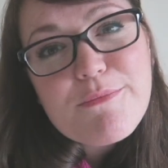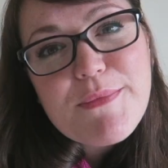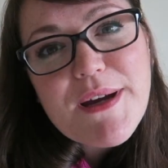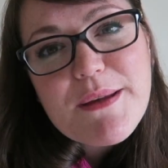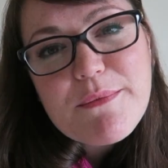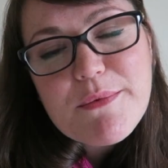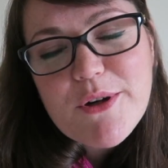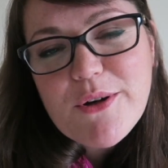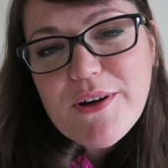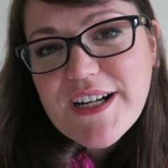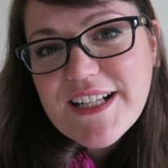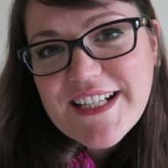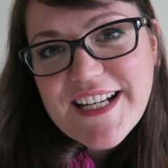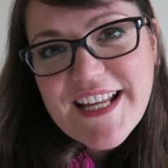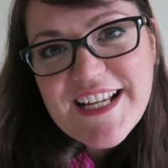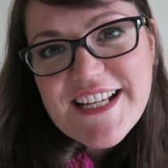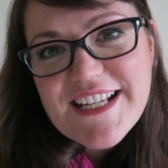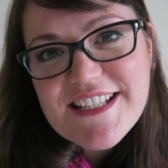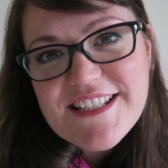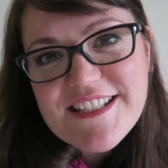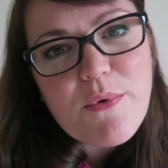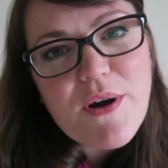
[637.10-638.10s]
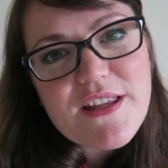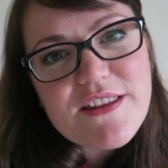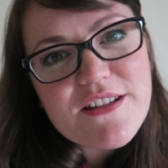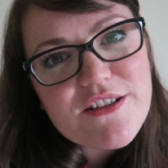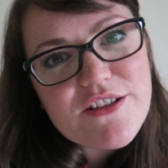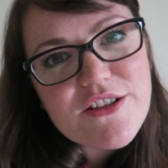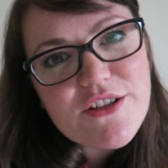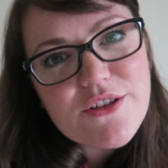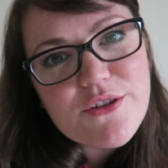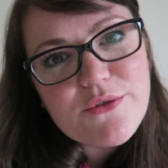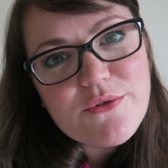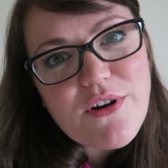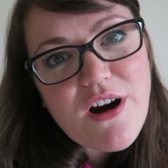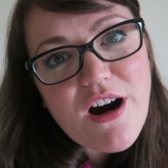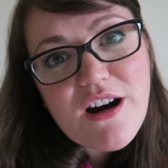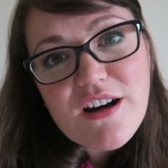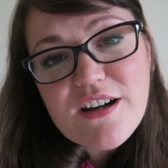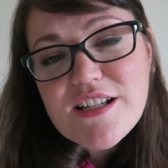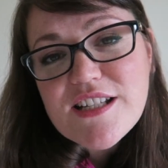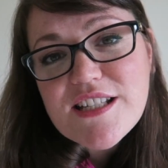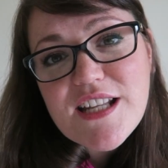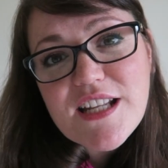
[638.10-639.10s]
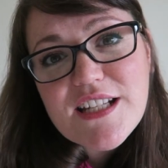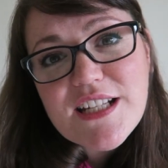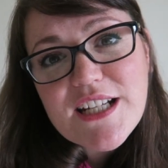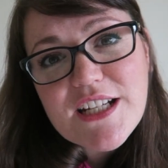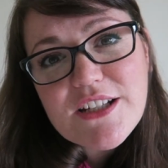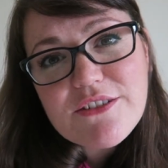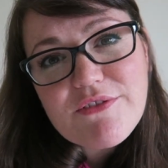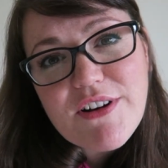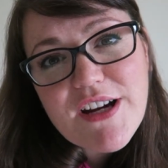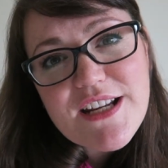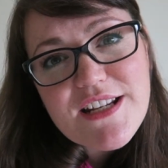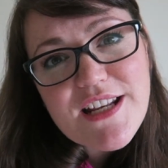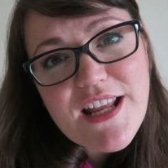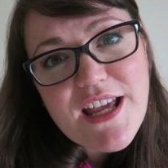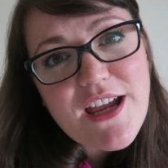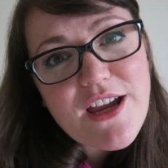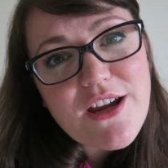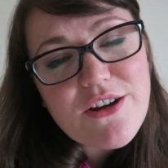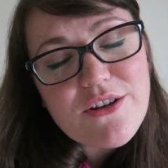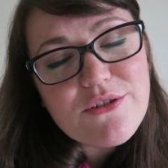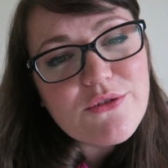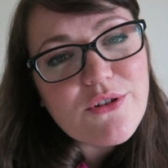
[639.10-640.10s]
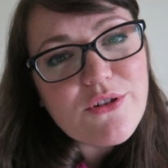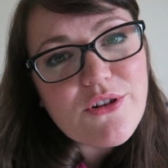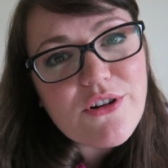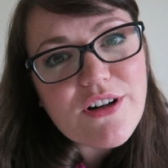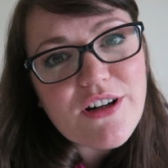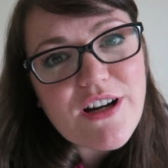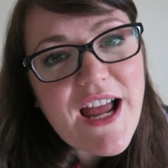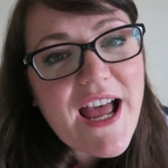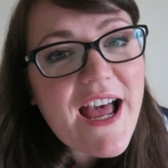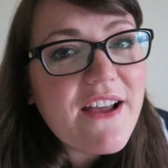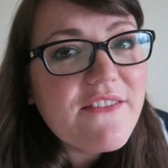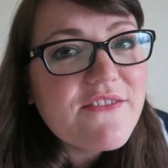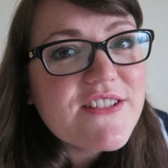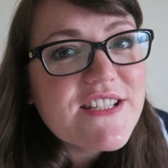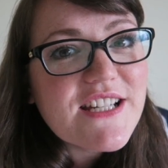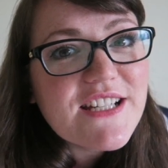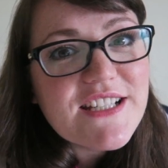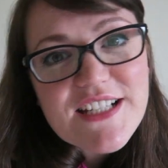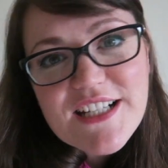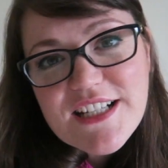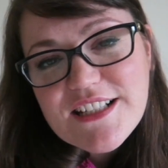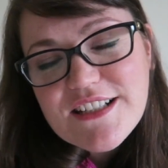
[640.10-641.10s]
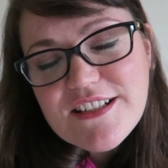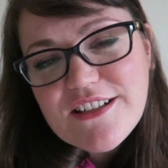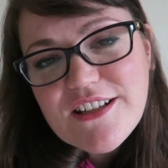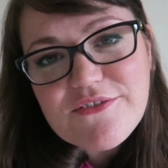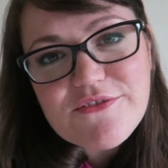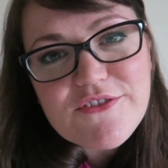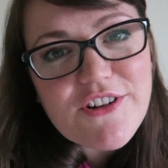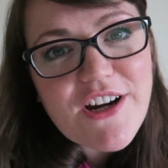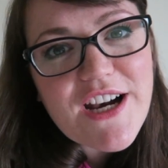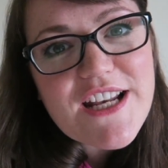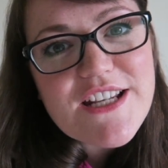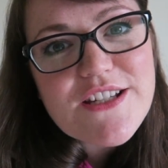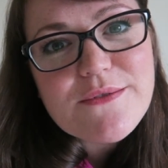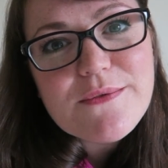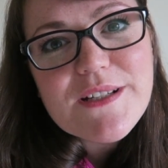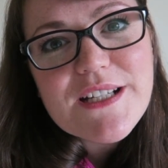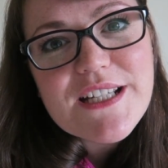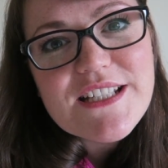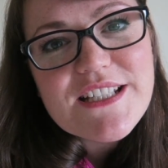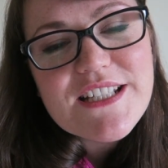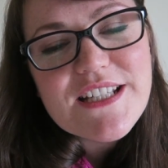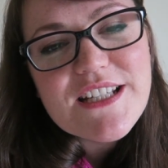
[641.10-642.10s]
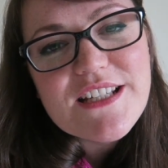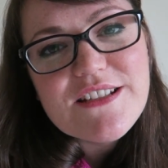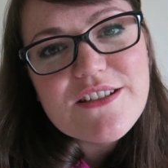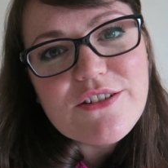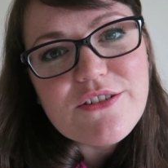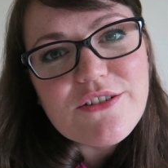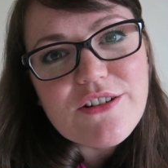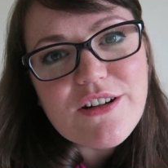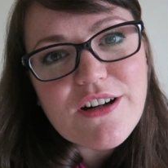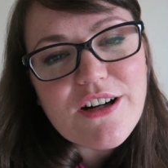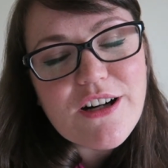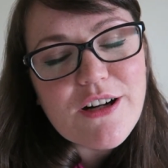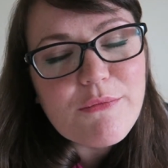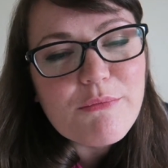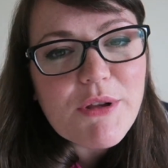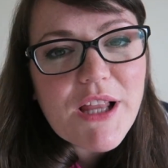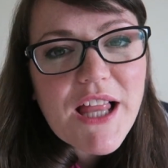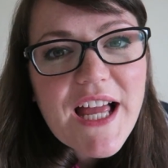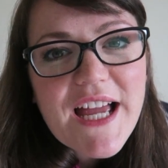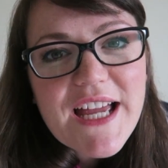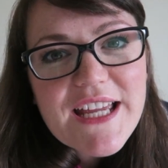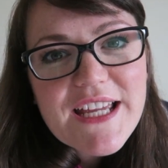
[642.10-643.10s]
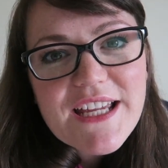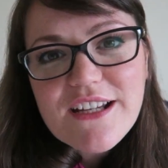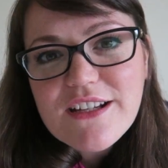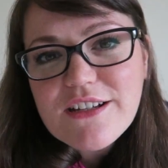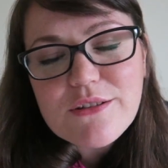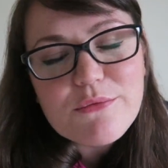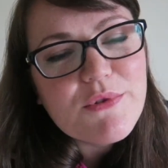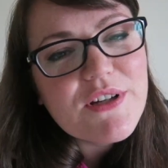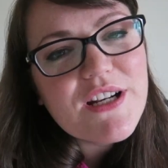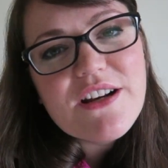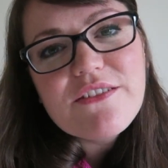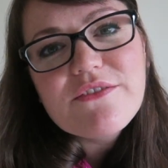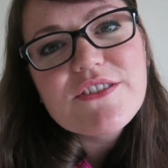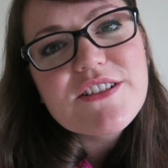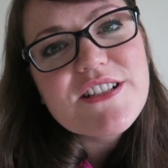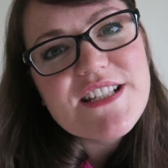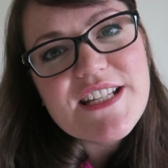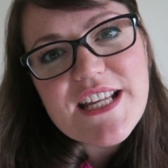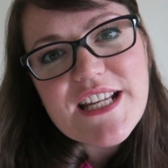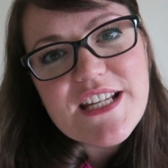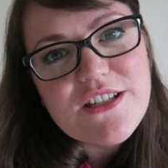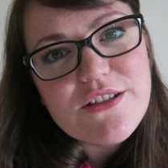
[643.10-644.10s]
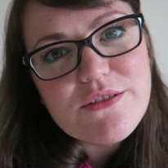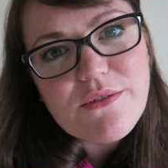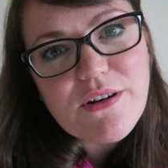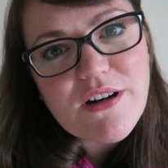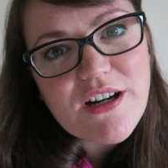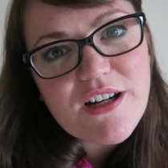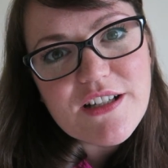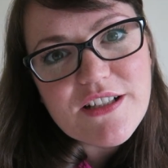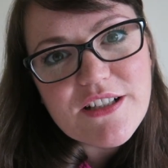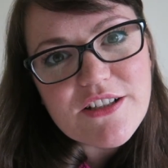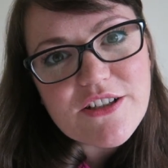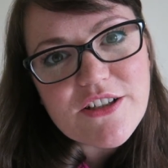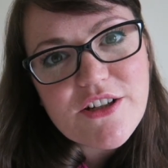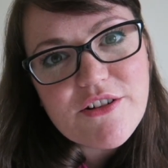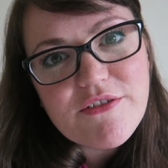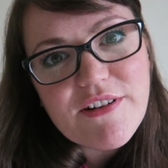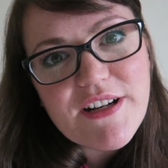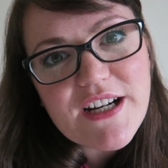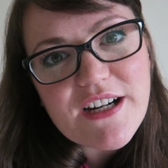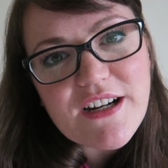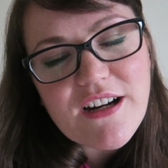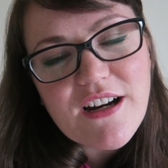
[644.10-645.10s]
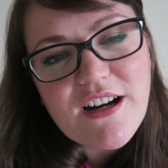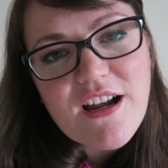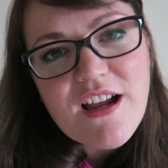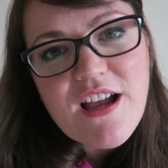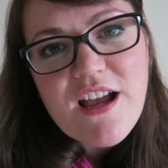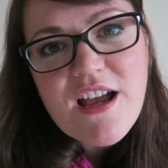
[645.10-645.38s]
it might be quite nice, whether you are studying right now or have studied and have graduated or are applying or whatever stage you are in your career,